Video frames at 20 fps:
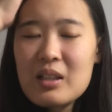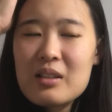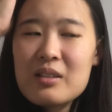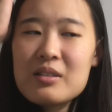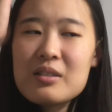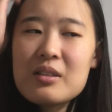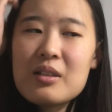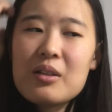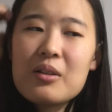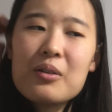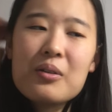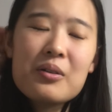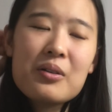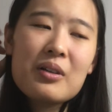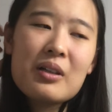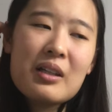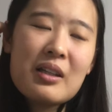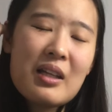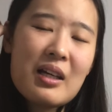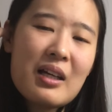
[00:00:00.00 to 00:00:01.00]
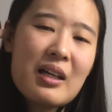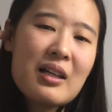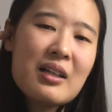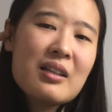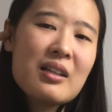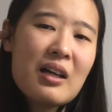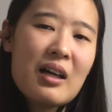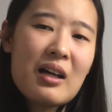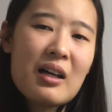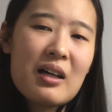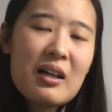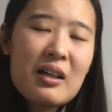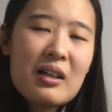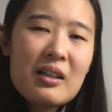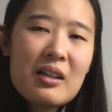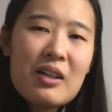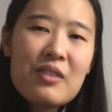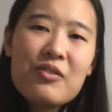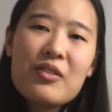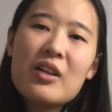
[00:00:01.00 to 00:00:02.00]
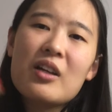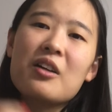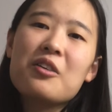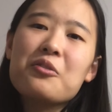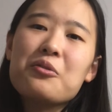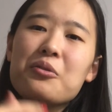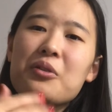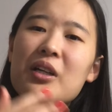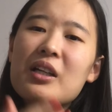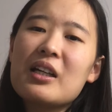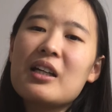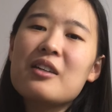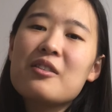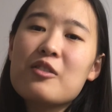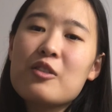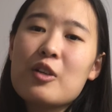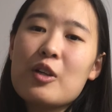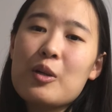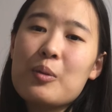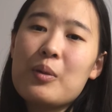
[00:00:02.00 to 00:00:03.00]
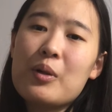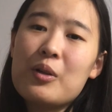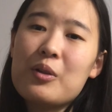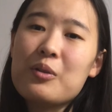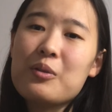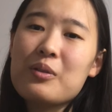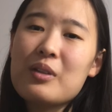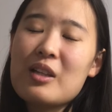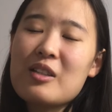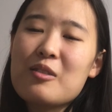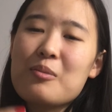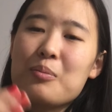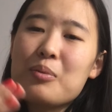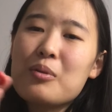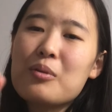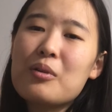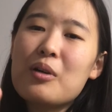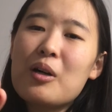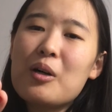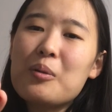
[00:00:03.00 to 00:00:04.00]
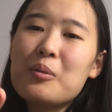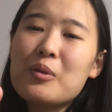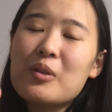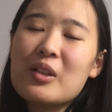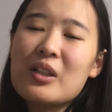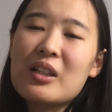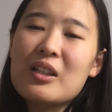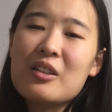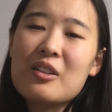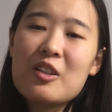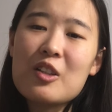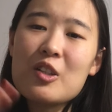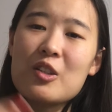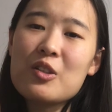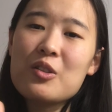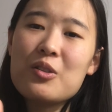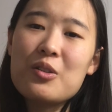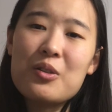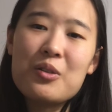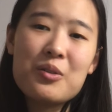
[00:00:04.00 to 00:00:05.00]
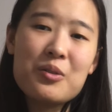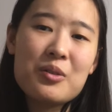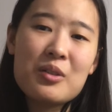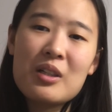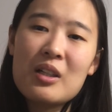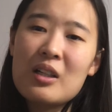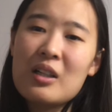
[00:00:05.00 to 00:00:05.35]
So then if they are really unstable, that's probably you need to,